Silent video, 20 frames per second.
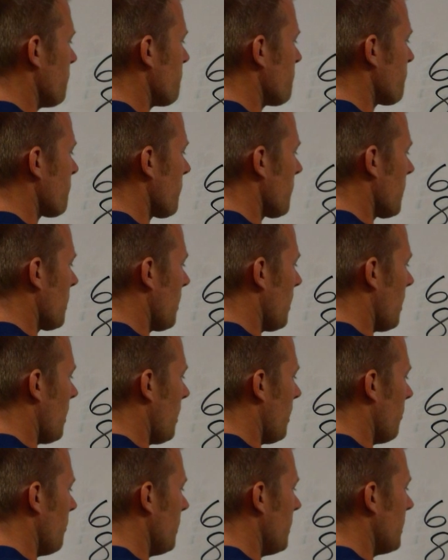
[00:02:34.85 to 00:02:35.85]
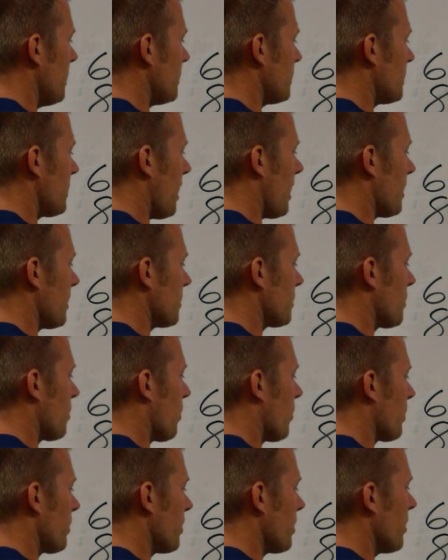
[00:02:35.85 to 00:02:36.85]
do. In a dotted
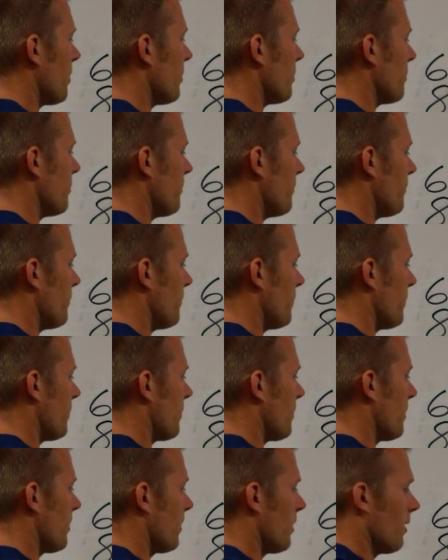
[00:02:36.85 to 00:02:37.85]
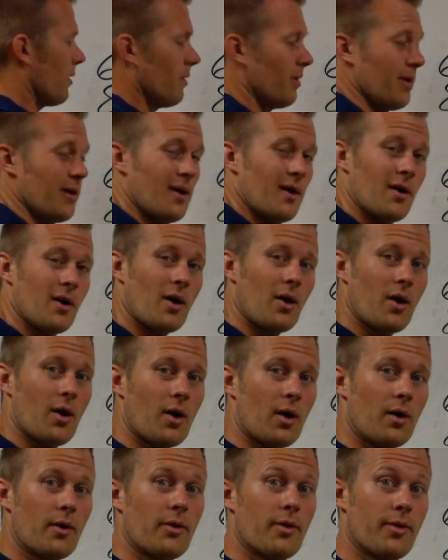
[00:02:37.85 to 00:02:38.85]
quarter note, there
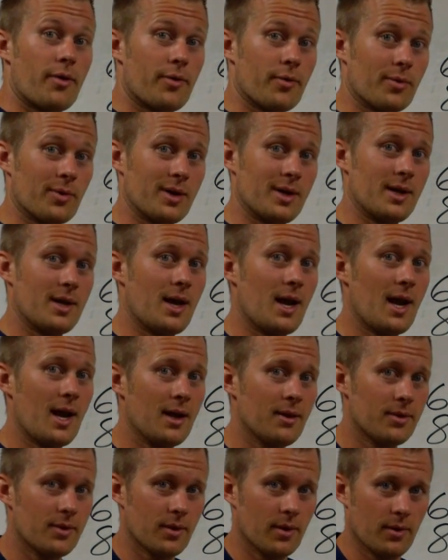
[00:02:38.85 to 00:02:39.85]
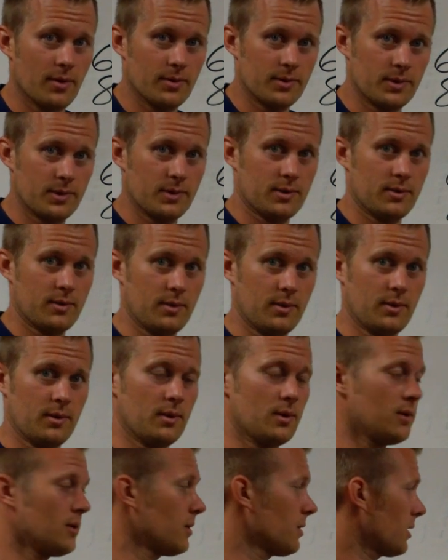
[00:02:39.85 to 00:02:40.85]
are 3 eighth notes.
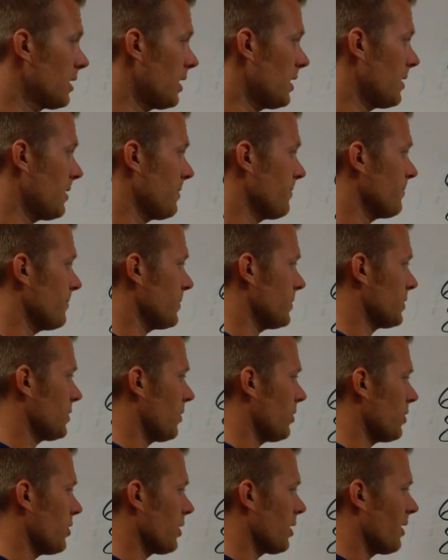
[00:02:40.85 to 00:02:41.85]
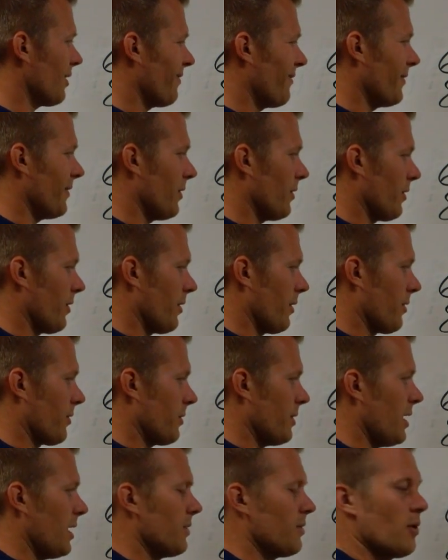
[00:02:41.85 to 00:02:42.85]
Okay? So you're going to feel the
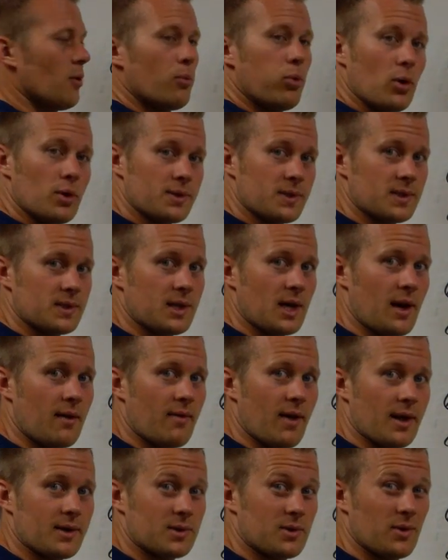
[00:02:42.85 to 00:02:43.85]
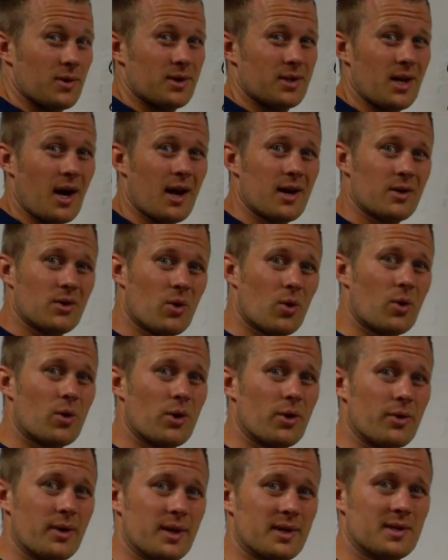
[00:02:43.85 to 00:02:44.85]
3 eighth note pulse inside of that. So the dotted
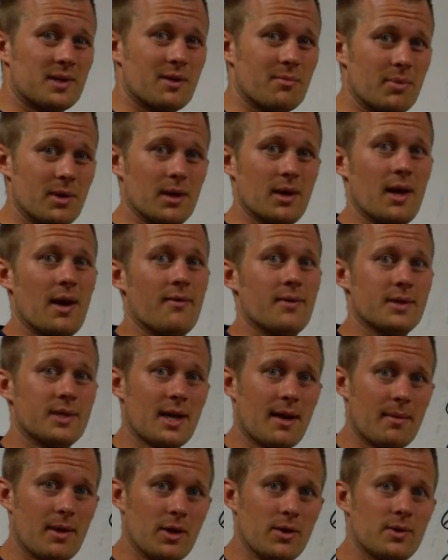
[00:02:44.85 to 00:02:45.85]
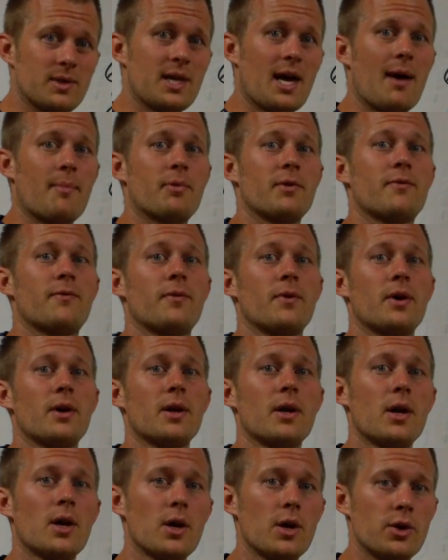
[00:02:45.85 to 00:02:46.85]
quarter note gets the beat. Every time that you tap your
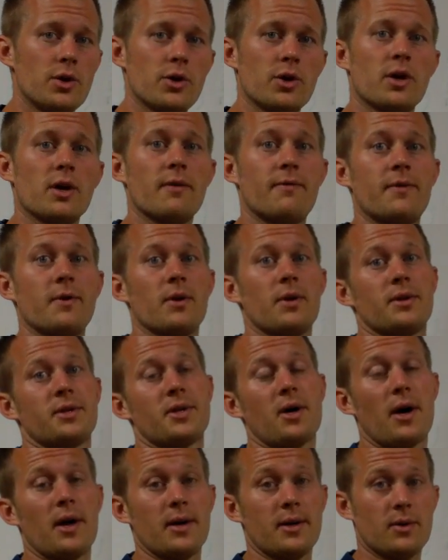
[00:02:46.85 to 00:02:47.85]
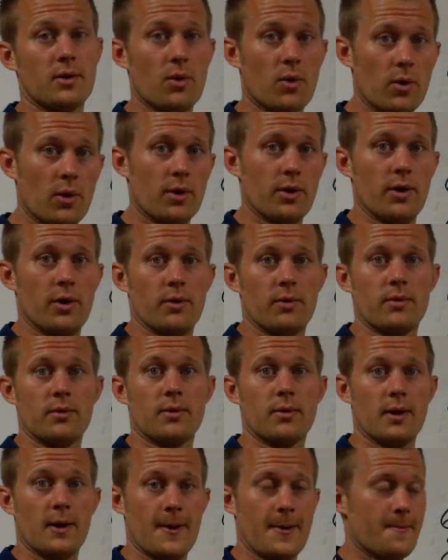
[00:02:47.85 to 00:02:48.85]
foot, you're going to feel a dotted quarter note.
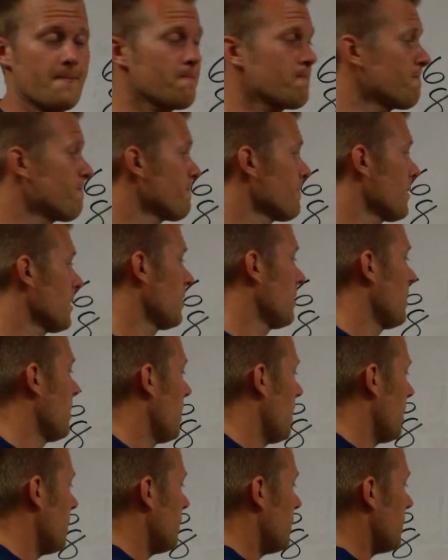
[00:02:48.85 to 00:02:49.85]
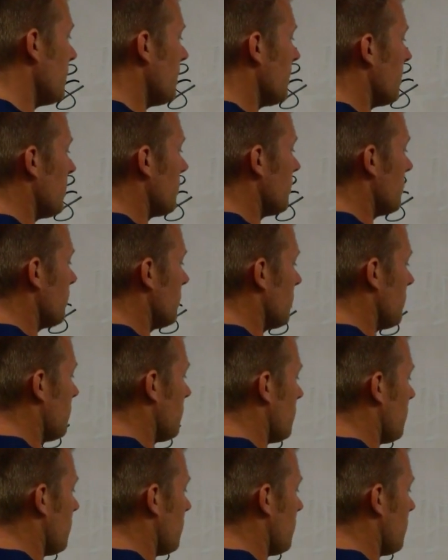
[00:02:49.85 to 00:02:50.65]
Okay? And then